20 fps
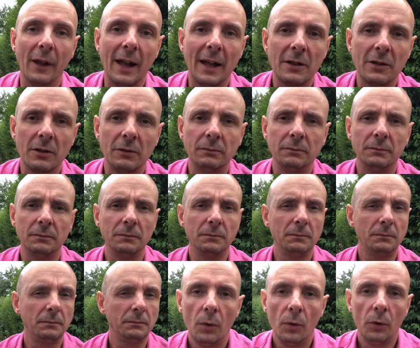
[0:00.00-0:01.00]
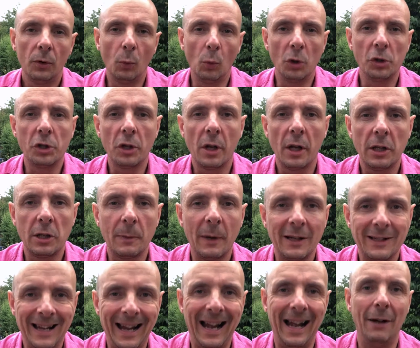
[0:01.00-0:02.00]
that. So what should I
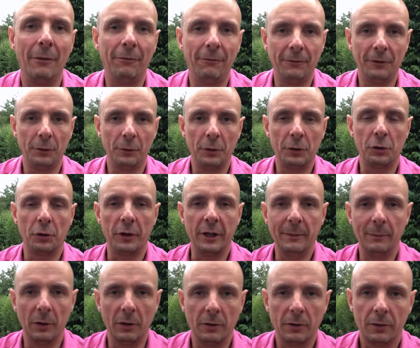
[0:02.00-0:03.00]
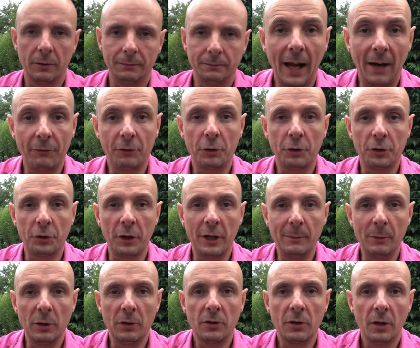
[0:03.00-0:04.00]
expect after a treatment? After a
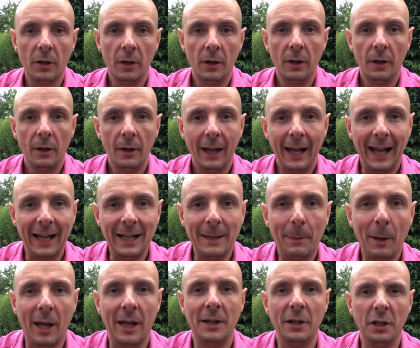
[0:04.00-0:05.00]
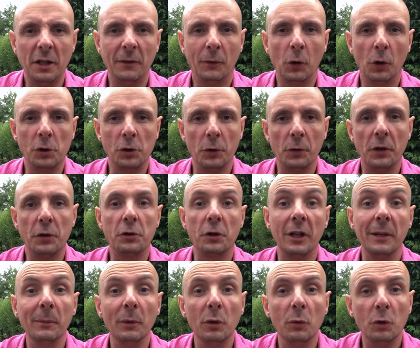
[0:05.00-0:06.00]
treatment, any pain that you've got during the
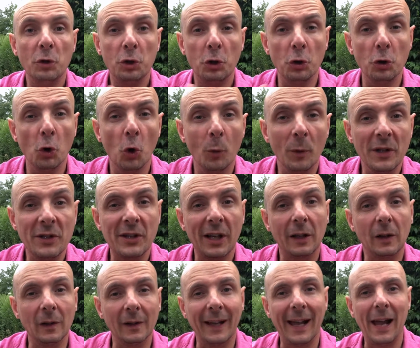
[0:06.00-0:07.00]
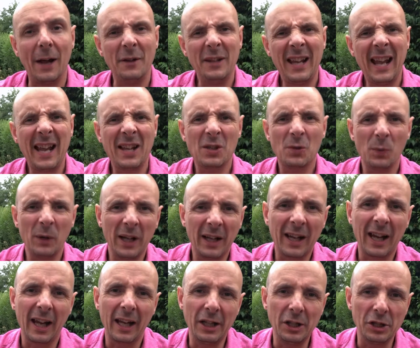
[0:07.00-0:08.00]
treatment should normally settle down. Yes, we
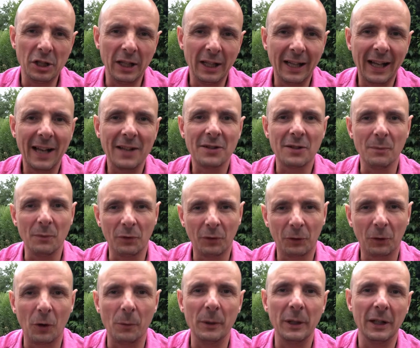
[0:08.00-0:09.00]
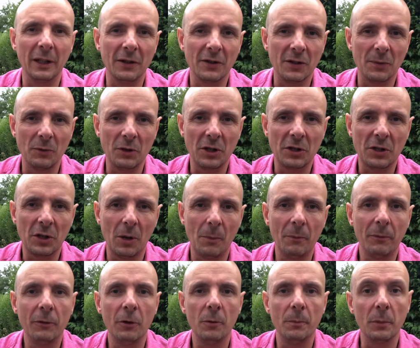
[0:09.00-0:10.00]
occasionally get some throbbing and some
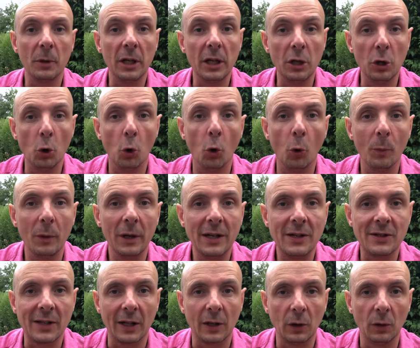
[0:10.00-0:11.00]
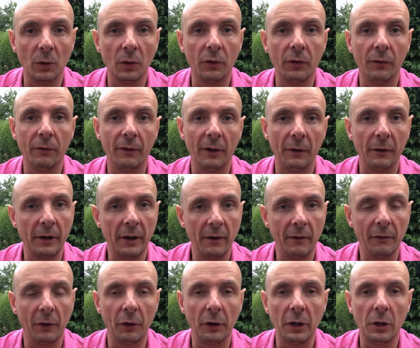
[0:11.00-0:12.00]
discomfort, but it normally settles very,
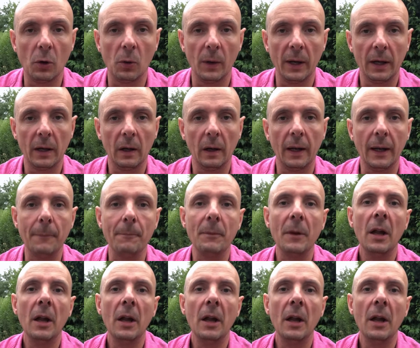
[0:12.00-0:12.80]
very quickly.